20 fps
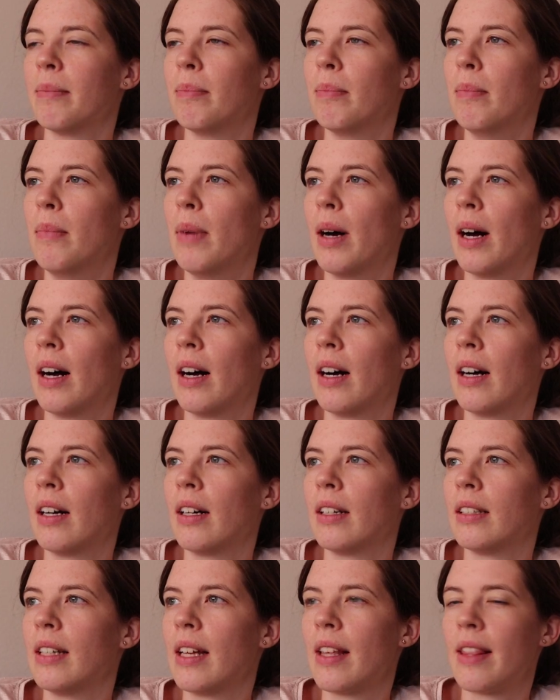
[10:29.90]

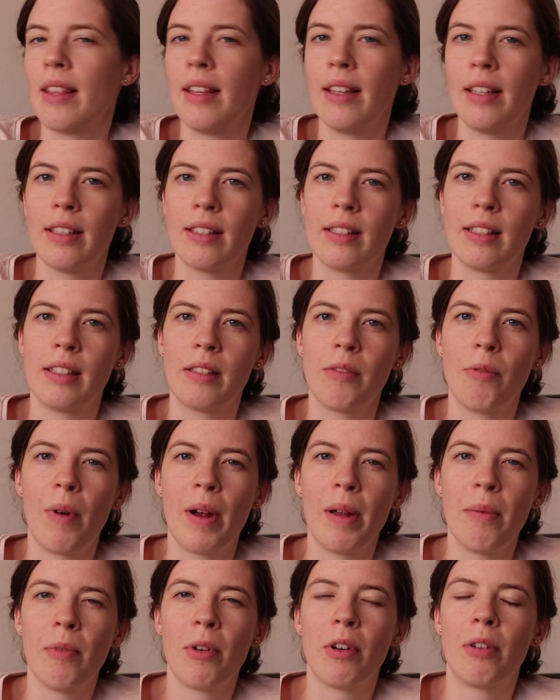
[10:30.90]
But I think it's
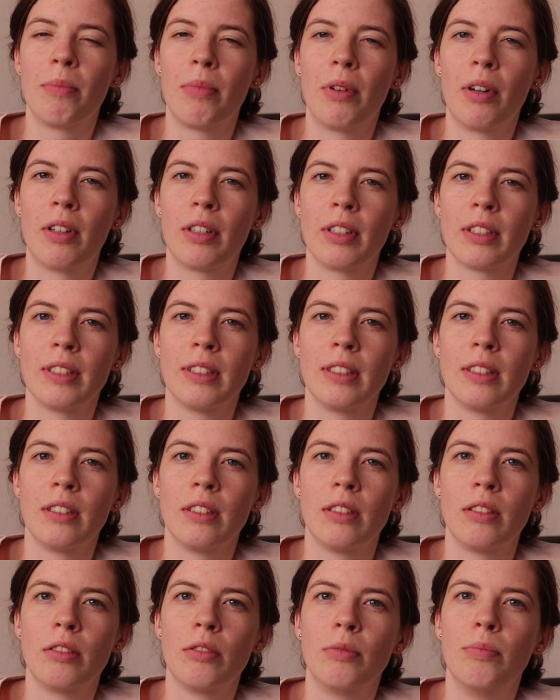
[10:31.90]
way more
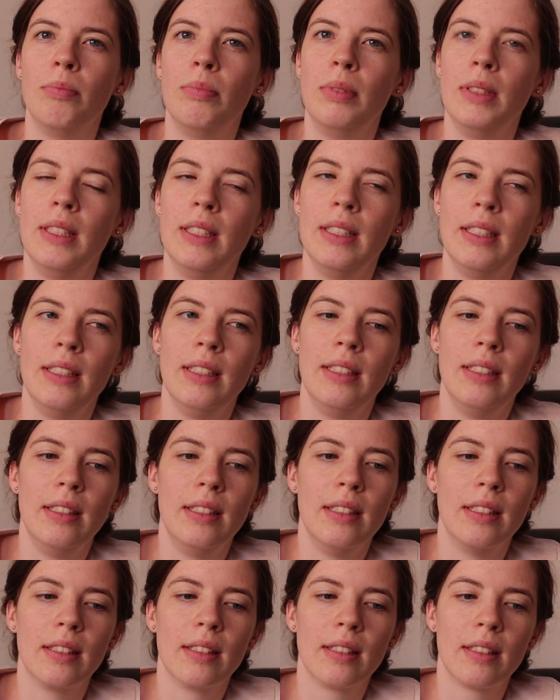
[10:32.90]
important to
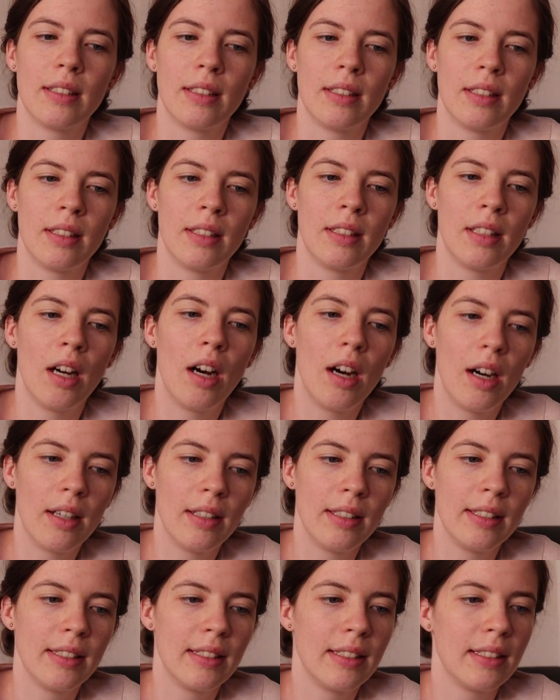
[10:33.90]
be
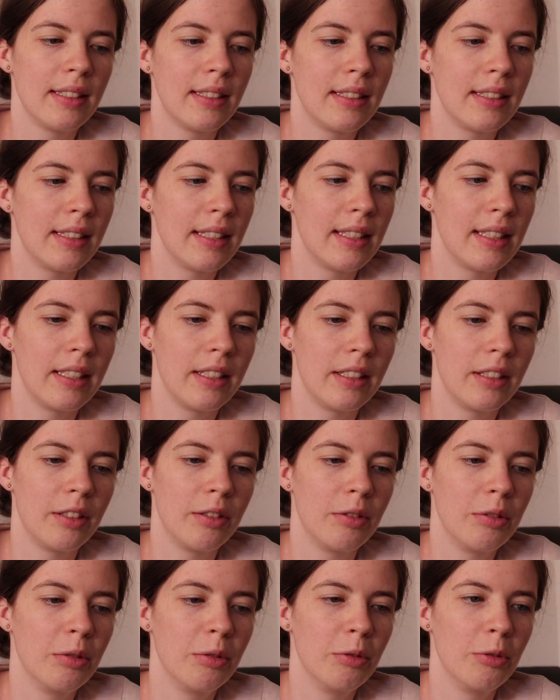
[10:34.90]
honest
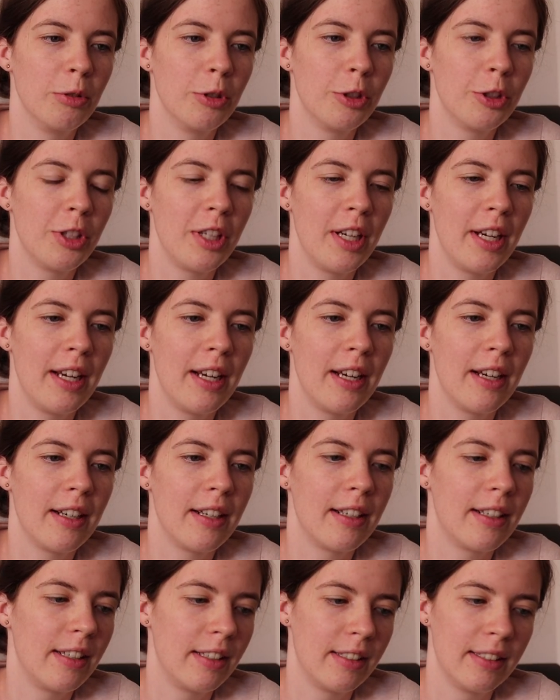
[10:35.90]
and to
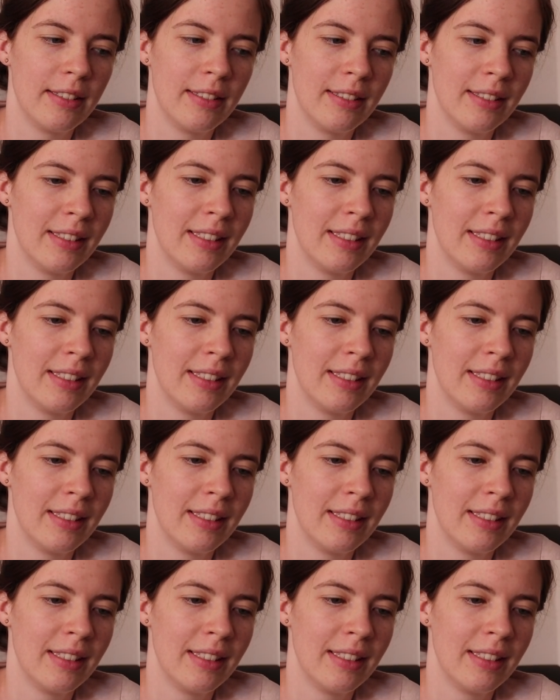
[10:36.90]
share